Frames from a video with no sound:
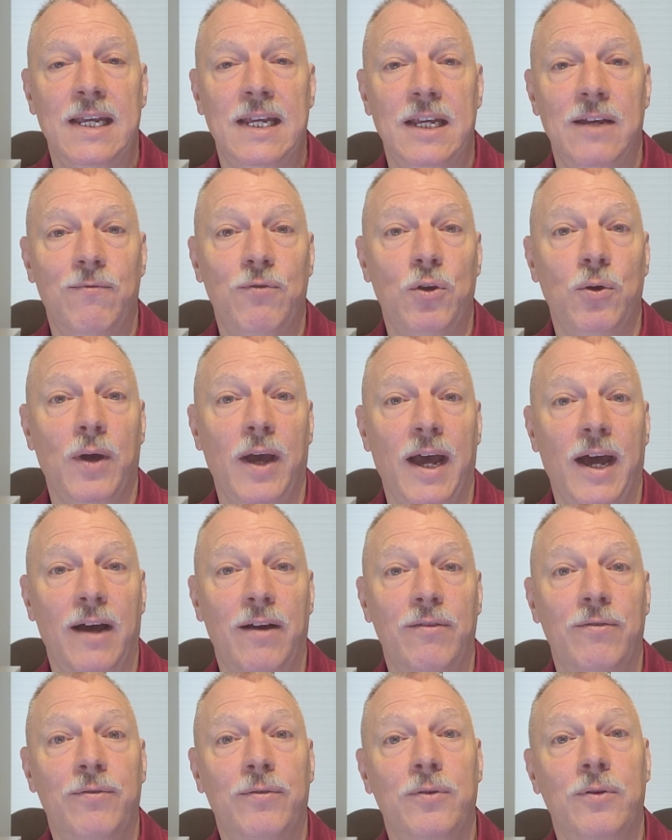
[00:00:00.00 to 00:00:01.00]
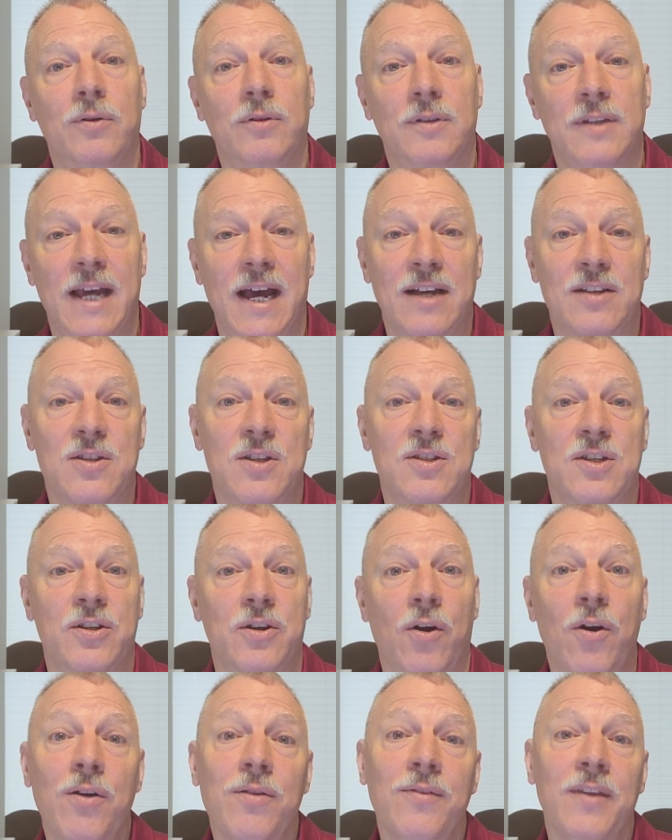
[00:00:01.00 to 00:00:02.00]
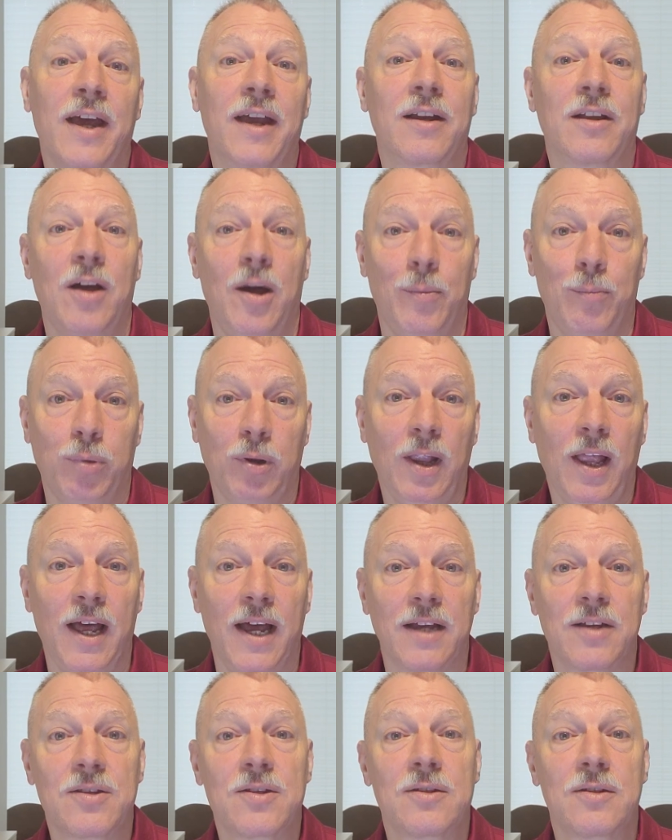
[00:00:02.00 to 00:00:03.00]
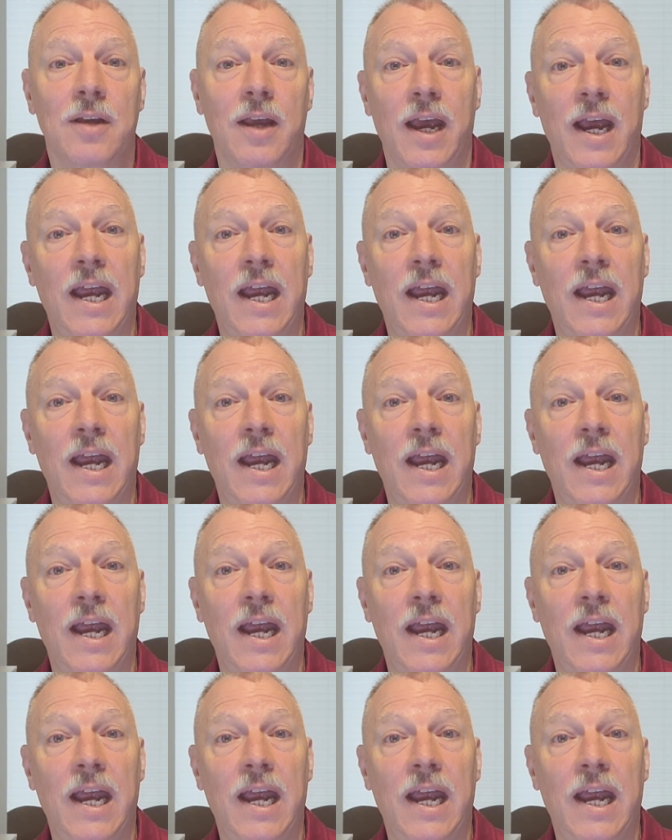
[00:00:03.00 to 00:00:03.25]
If you have taxes that aren't that complex